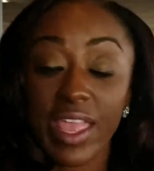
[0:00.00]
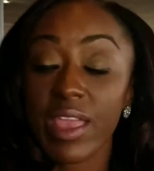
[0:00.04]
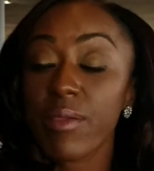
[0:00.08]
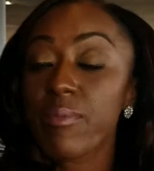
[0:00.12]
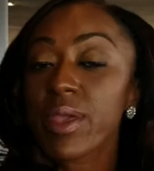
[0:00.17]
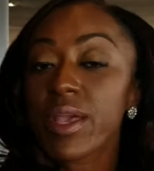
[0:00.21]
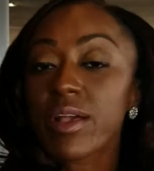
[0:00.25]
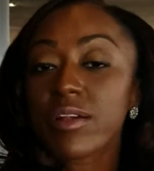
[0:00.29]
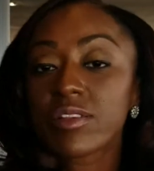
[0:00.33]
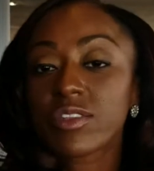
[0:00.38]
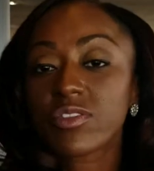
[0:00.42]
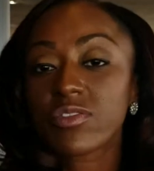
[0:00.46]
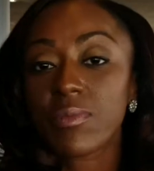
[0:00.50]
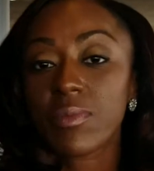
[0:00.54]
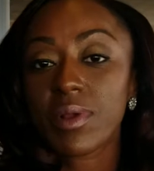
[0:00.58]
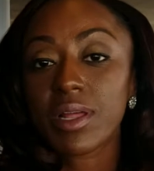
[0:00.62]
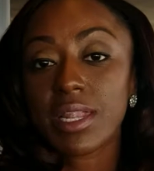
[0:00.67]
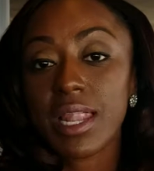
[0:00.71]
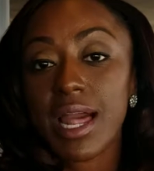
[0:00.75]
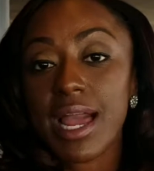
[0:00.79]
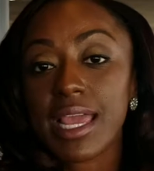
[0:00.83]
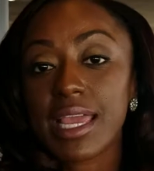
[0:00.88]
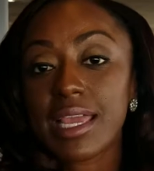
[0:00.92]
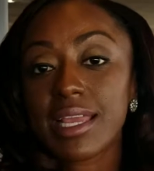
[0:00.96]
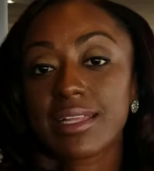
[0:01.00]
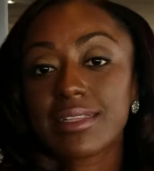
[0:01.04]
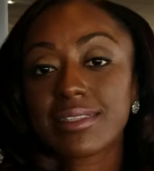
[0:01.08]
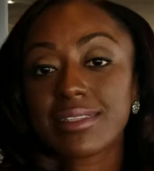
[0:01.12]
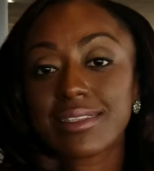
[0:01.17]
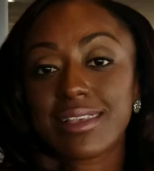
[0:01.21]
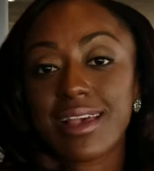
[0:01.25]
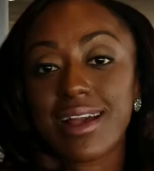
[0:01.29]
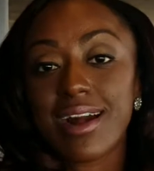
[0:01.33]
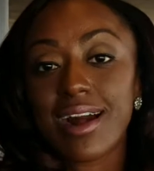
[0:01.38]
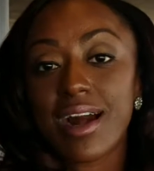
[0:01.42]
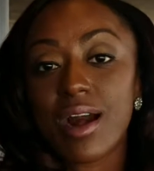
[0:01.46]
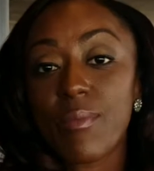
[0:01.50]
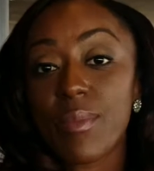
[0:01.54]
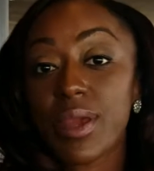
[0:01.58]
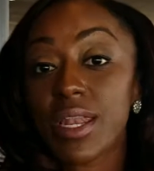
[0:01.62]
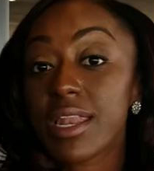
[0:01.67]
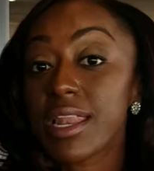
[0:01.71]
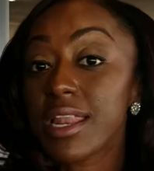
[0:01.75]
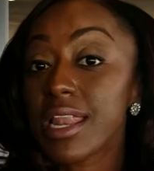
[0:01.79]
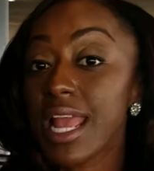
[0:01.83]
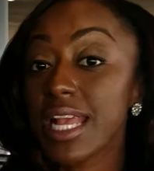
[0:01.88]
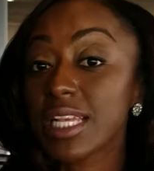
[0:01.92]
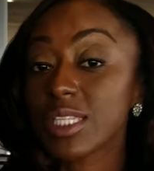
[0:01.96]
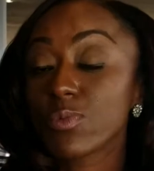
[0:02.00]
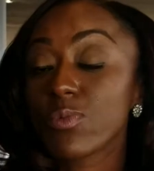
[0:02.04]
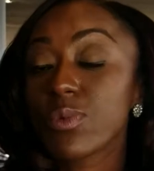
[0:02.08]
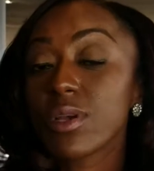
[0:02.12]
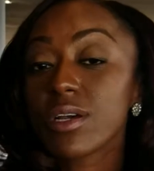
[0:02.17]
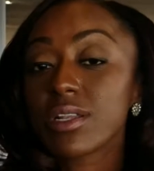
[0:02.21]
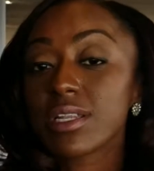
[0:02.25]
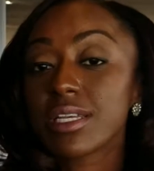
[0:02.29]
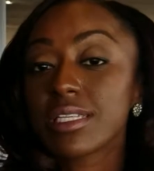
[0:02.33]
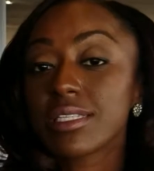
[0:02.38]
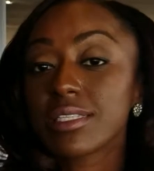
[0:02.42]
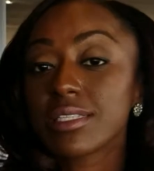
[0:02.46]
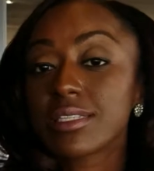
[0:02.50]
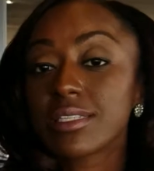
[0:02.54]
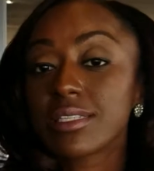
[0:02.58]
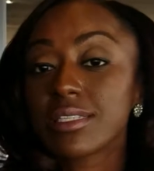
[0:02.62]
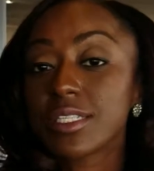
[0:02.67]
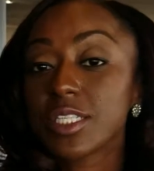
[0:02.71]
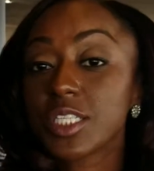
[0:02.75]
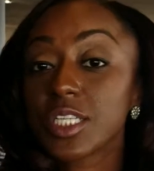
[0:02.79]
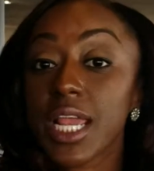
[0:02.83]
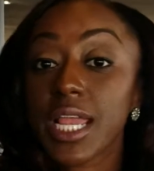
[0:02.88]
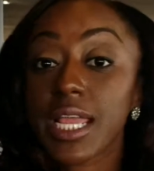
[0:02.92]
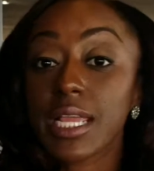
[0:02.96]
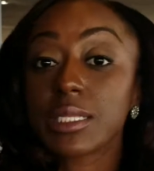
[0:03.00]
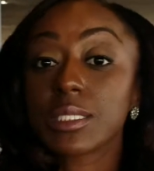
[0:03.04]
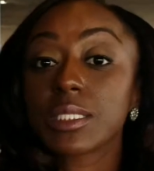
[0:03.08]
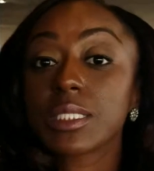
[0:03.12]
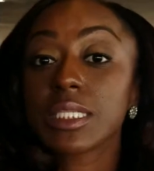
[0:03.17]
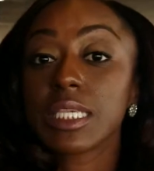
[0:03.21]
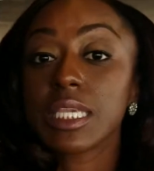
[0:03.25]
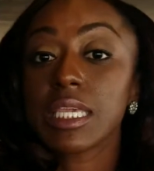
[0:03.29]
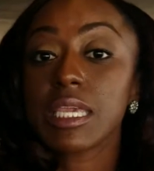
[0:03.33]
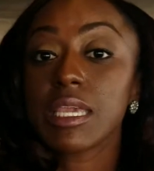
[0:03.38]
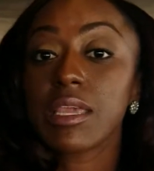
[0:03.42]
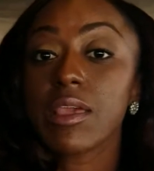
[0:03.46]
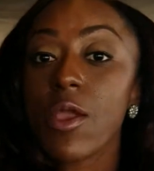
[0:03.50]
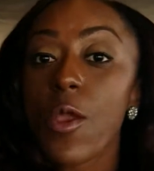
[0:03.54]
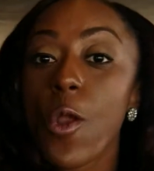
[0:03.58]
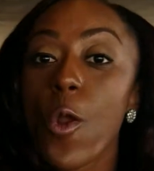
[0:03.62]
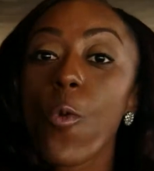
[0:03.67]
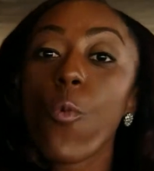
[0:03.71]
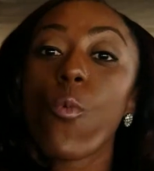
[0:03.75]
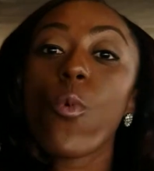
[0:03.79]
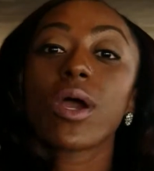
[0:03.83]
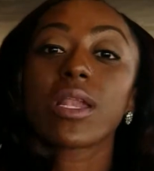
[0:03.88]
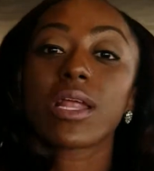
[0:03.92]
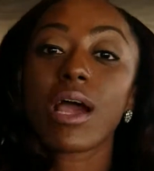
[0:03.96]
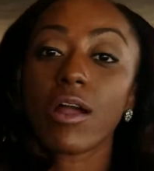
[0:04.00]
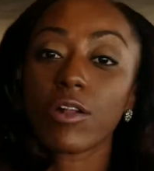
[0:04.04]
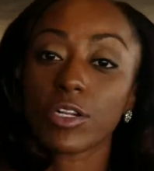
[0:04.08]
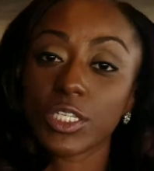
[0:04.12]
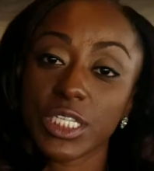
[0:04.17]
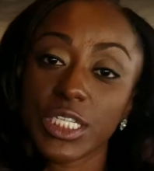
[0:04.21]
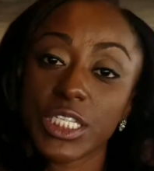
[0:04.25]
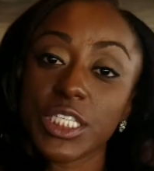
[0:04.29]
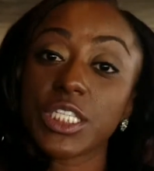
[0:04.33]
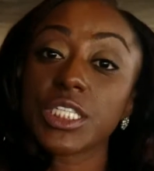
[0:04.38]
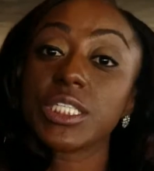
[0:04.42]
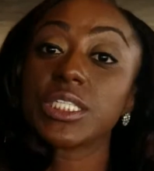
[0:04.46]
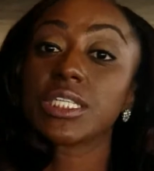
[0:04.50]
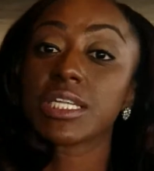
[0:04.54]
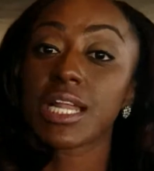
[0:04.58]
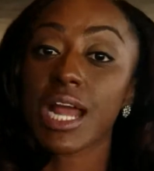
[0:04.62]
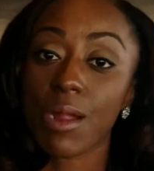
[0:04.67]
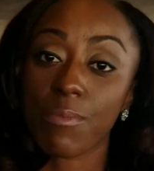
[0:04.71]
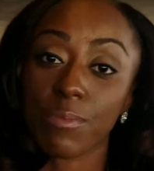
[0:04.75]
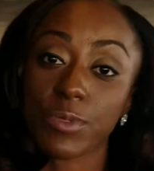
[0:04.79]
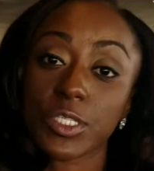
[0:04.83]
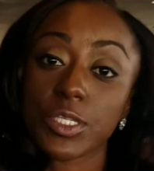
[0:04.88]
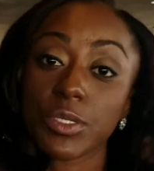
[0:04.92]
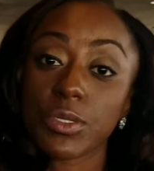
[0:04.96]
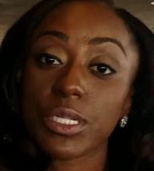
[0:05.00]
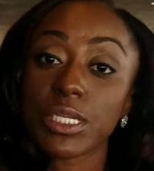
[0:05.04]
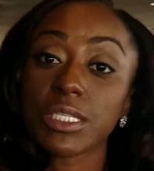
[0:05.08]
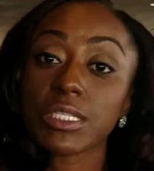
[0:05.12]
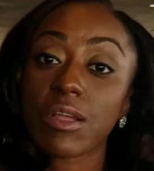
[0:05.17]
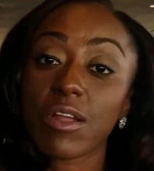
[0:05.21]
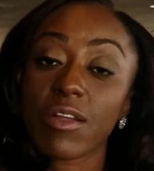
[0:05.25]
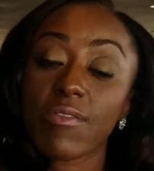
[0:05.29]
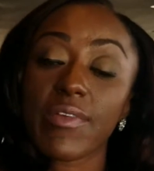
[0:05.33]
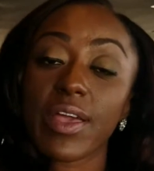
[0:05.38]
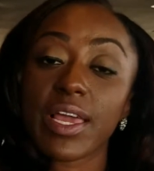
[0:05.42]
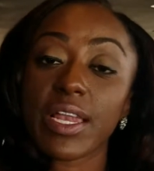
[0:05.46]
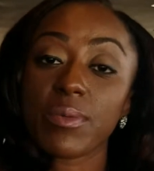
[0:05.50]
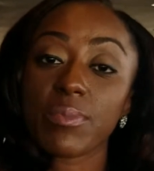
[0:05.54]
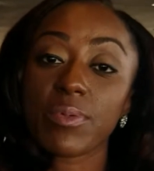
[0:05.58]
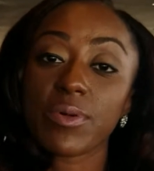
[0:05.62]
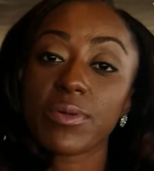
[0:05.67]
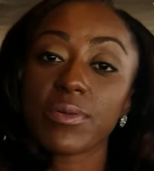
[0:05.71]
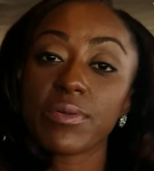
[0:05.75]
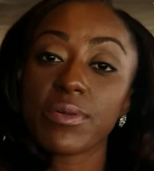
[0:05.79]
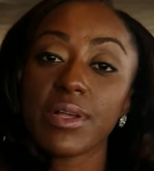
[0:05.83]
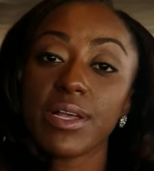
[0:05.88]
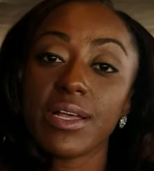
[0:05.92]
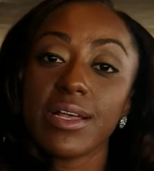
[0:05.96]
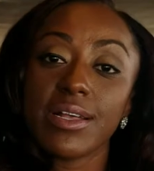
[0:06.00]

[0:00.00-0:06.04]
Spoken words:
emails from clients, and as well as to check and see what auditions and opportunities are available.